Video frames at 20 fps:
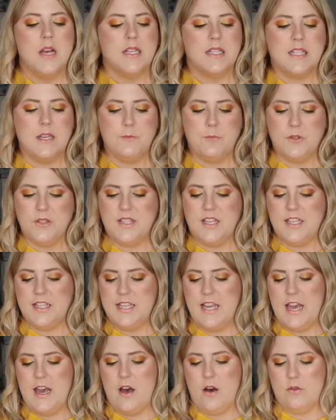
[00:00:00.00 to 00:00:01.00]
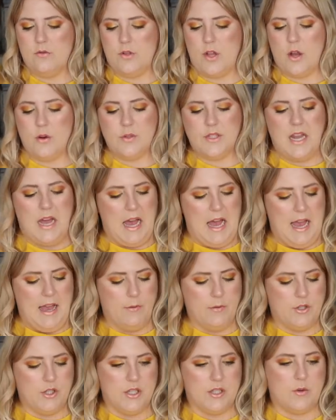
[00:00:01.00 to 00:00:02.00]
Simple detail, no tie,
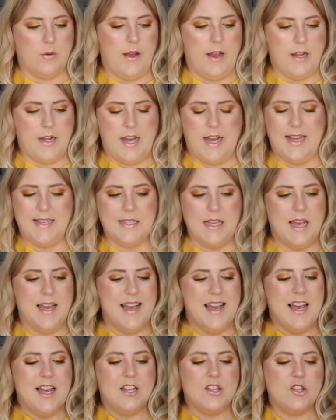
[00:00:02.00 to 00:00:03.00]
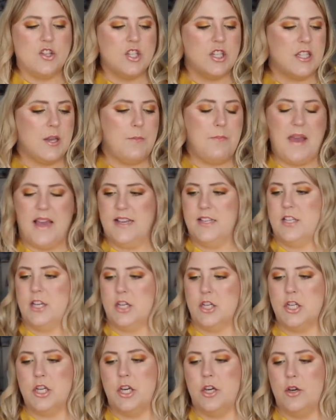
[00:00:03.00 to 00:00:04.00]
which is quite nice. This is just a
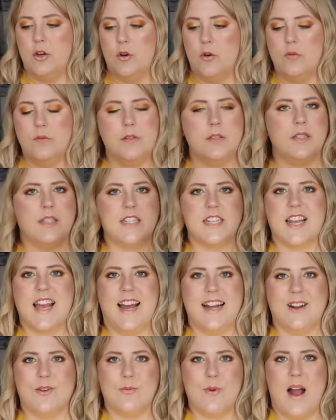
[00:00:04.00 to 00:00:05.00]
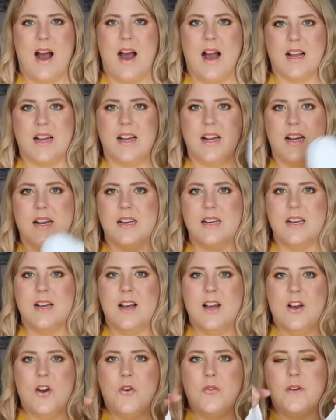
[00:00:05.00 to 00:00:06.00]
basic shoe to kind of rock
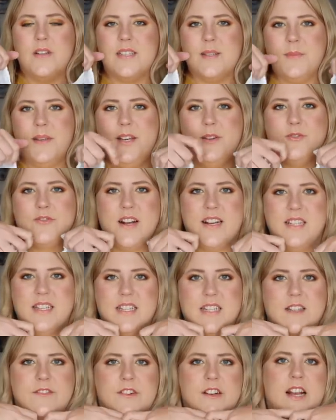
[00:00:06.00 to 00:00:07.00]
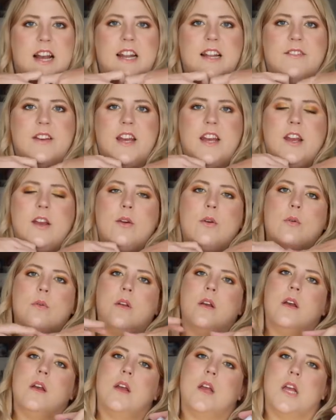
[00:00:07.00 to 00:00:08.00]
with some cute dresses for kind of a cute,
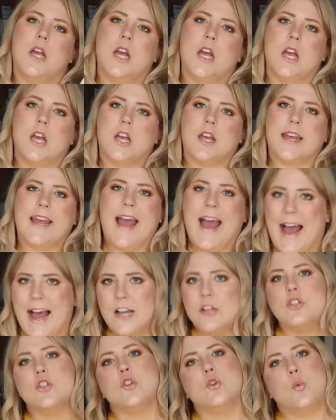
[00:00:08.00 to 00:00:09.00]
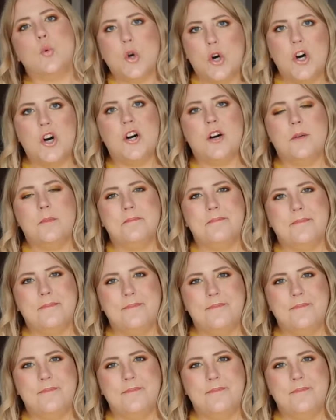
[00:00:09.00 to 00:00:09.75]
casual,